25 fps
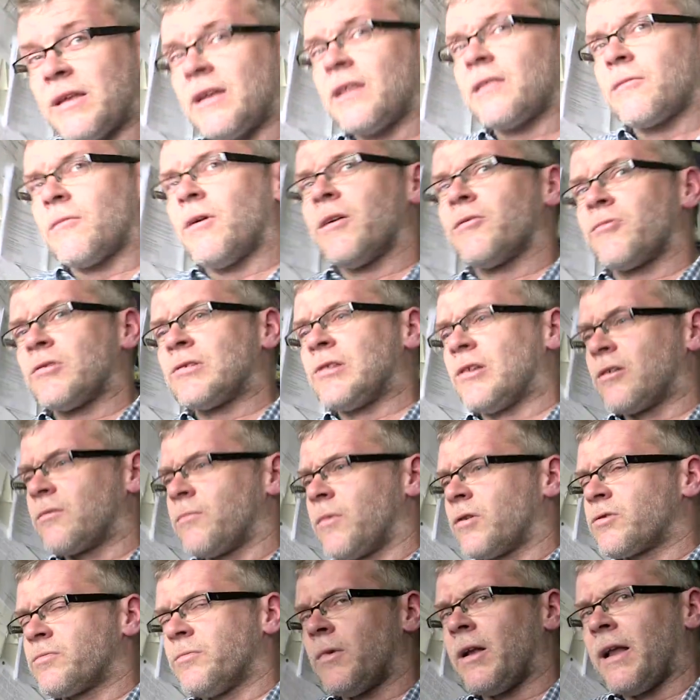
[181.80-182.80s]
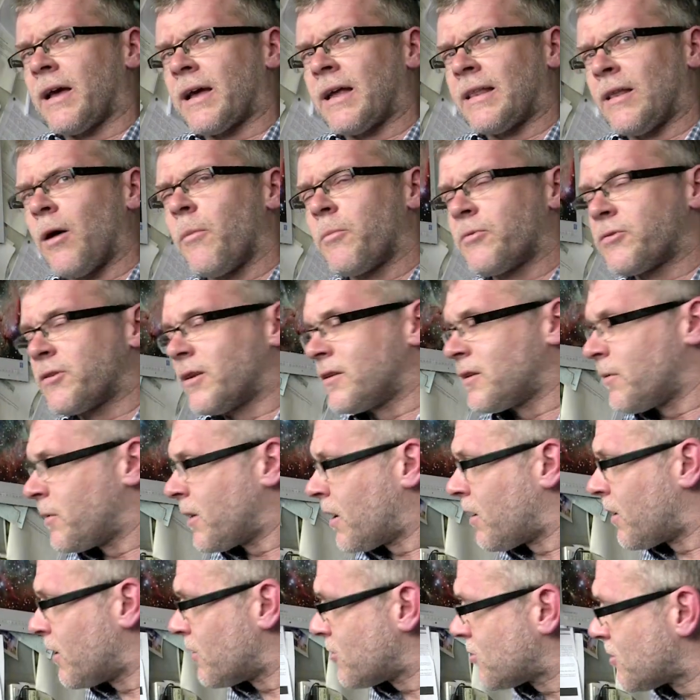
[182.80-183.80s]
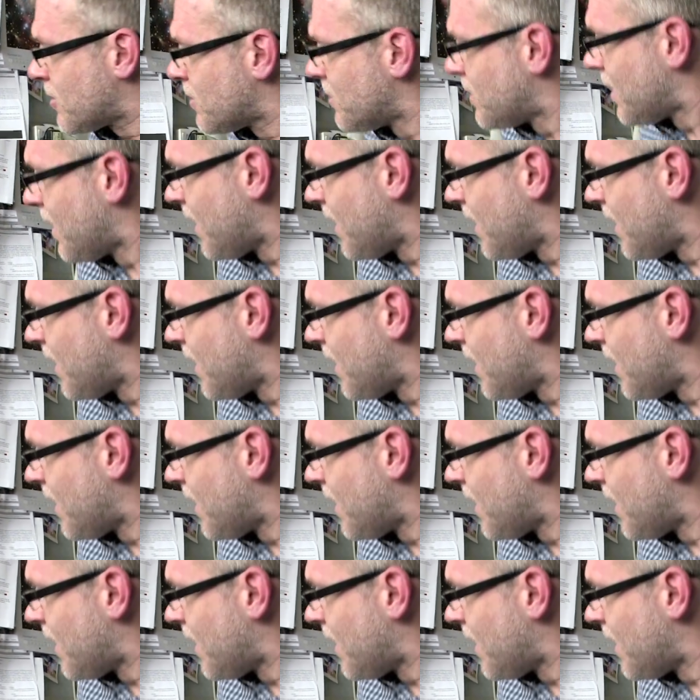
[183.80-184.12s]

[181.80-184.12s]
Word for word: seen other ones which look much more like a lobster, to be honest.